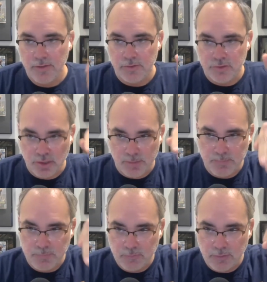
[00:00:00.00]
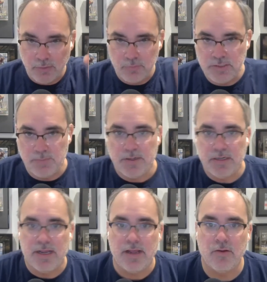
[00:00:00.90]
the jumps, you know,
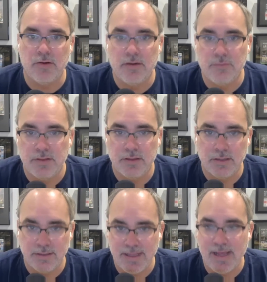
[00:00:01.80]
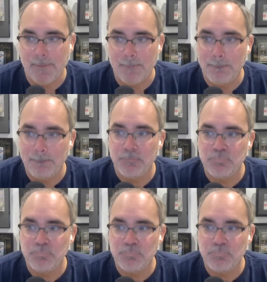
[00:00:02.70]
dipping down yeah, tipping at the camera. like that. Yeah.